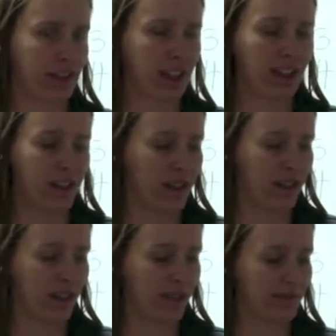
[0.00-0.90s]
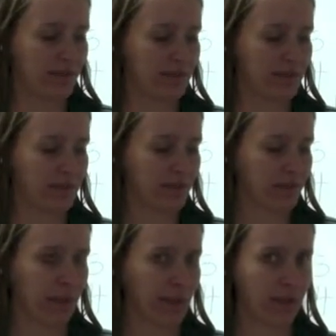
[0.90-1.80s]
for the lesson because I
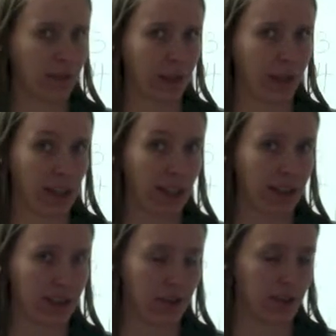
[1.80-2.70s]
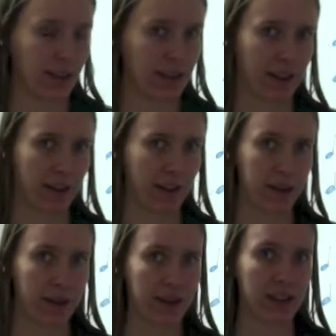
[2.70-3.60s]
thought that it is easier to explain
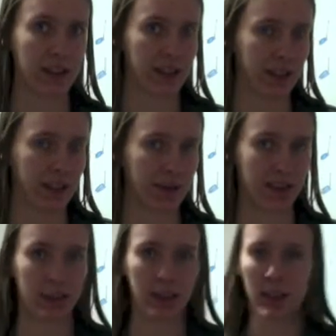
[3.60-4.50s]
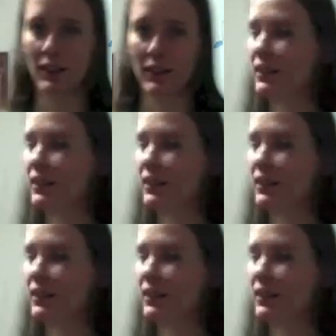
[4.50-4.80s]
to go from 3